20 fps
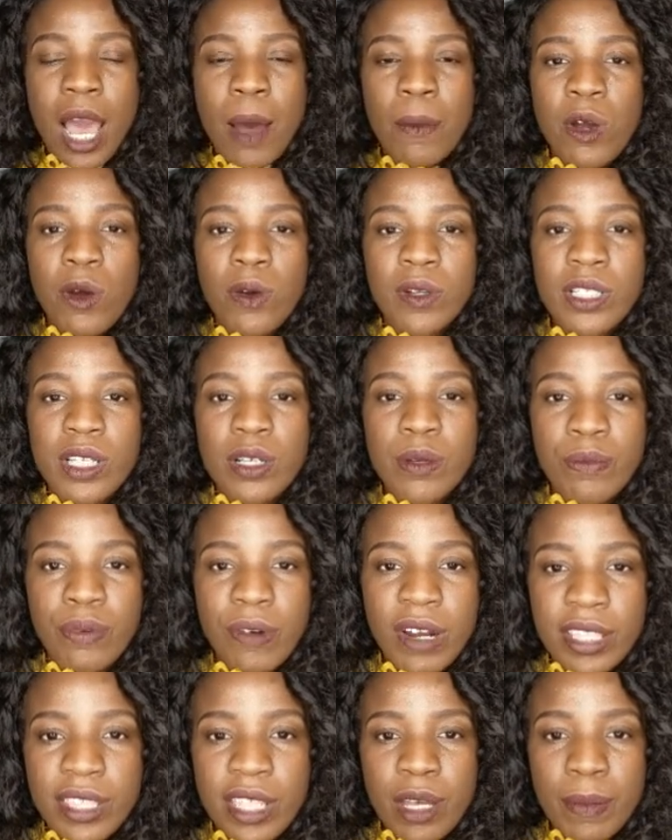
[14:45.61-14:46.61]
I'm going to
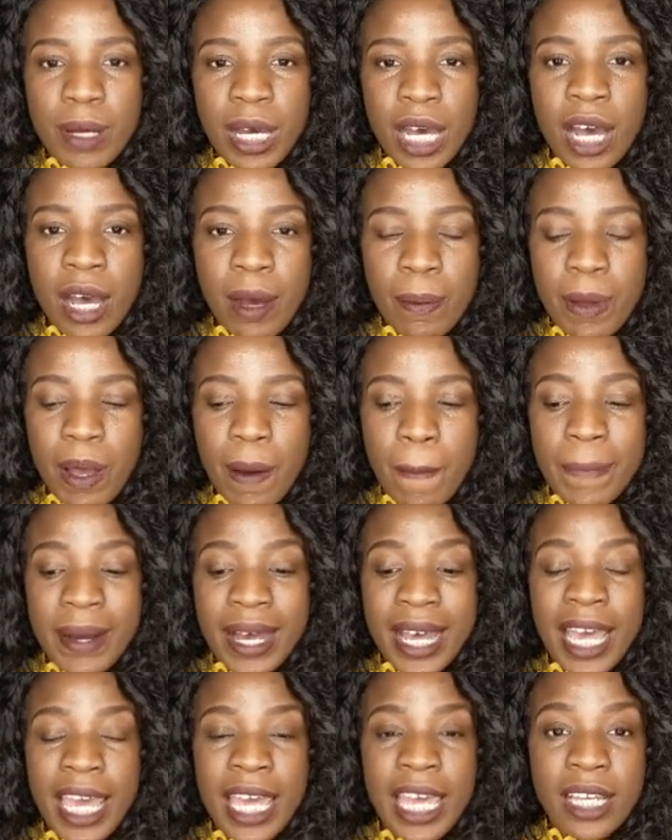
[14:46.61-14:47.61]
break them up
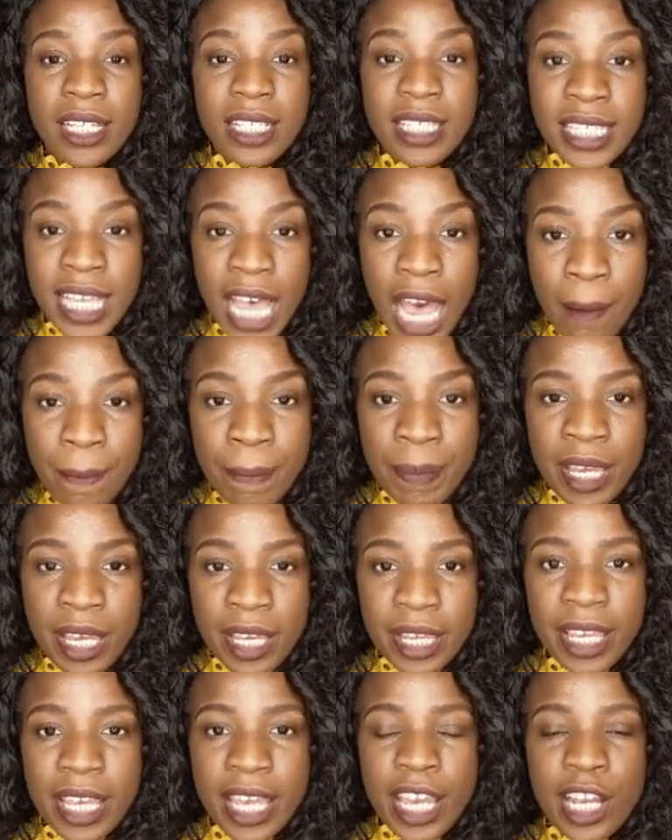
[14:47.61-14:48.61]
by
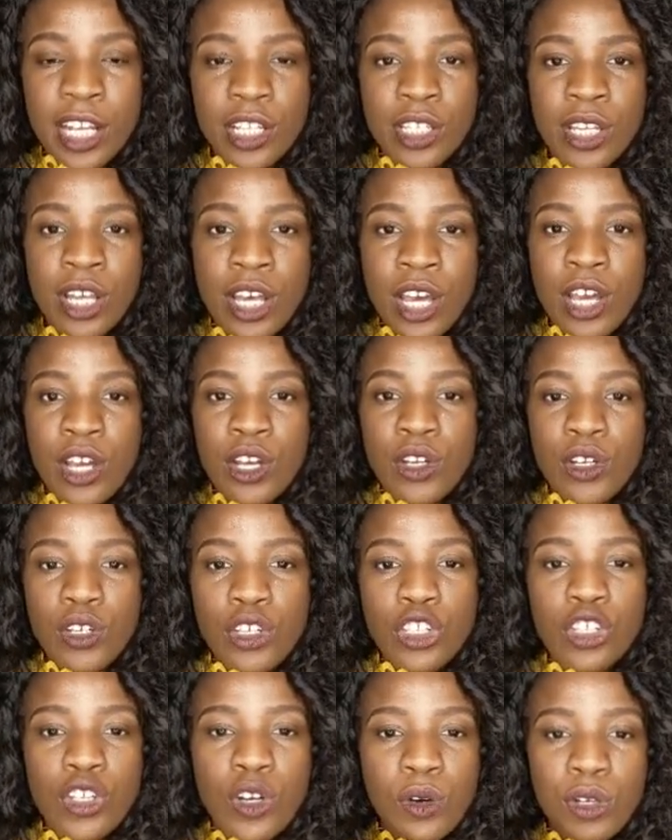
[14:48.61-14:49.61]
topic
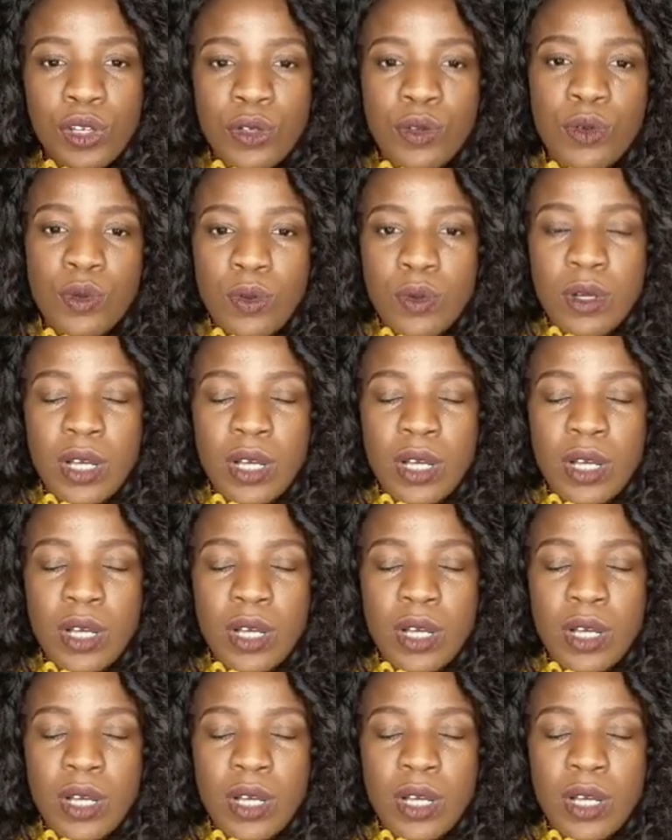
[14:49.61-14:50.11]
and show you